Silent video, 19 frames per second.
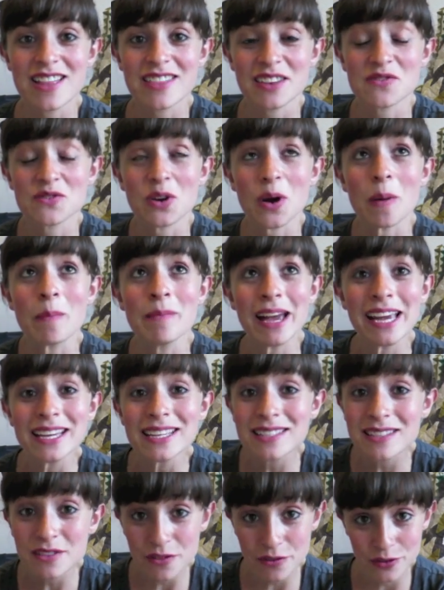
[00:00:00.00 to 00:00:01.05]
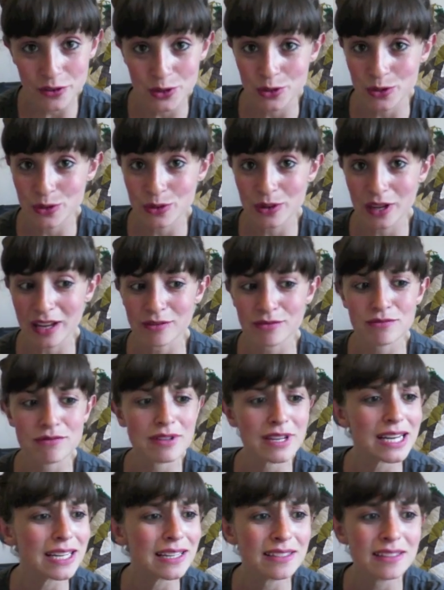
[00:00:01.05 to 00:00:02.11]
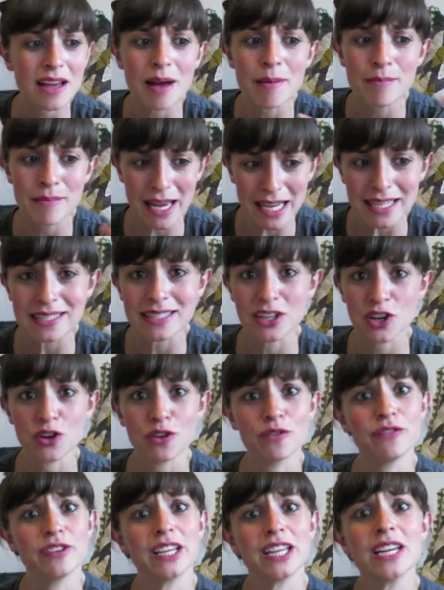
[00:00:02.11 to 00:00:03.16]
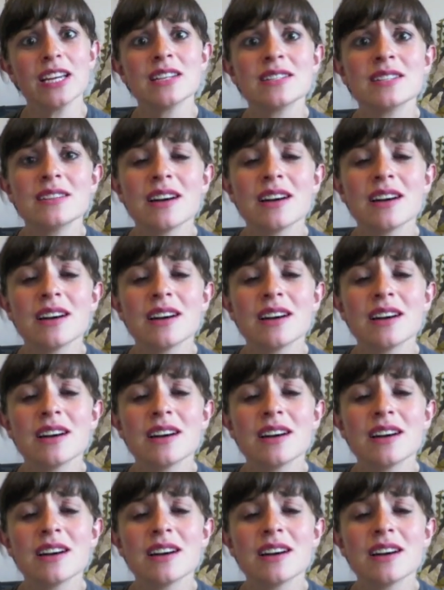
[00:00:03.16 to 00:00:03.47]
And you've got amazing food, like really amazing coffee,